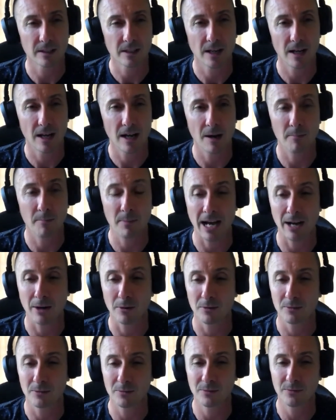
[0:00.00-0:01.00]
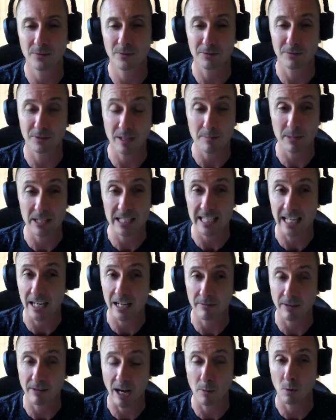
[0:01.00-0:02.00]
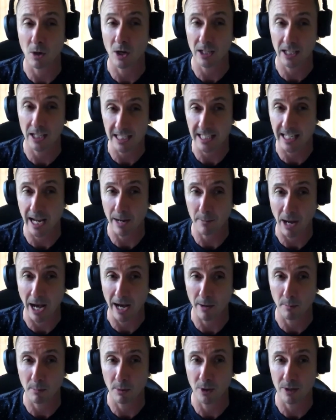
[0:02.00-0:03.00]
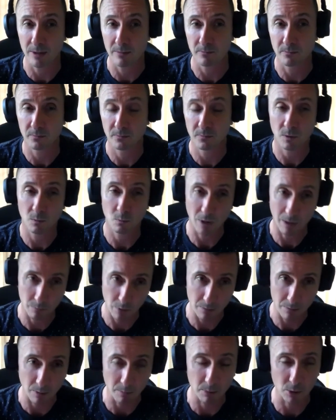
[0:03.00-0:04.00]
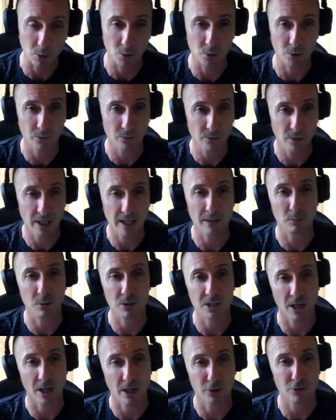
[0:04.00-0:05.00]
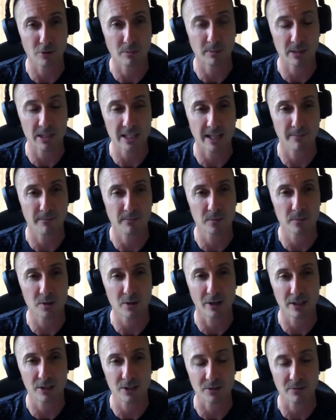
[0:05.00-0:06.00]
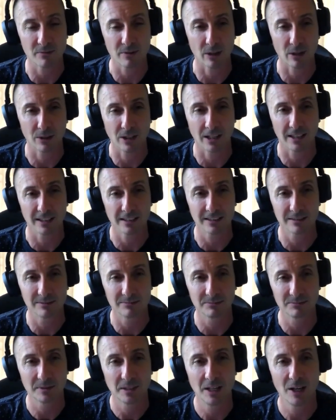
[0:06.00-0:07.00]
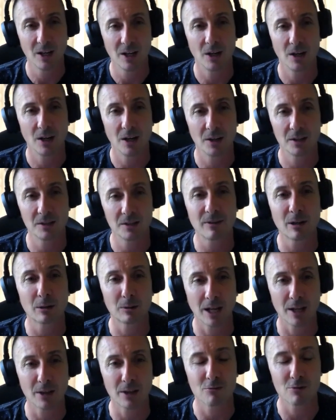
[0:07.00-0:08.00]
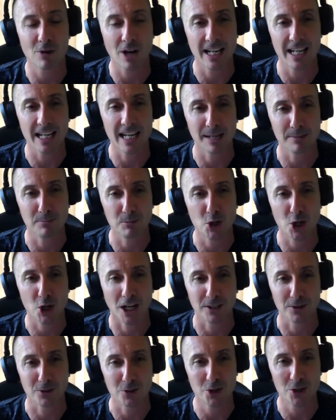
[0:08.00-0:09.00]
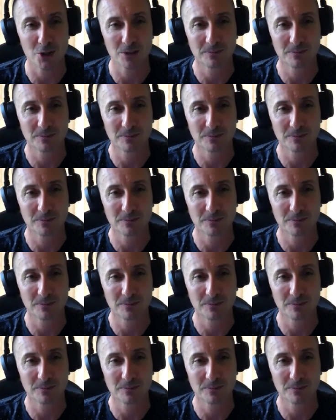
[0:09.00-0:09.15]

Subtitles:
About 50% of our work is now PowerPoint. When we were born, it was 100%. So it just felt like the right name change.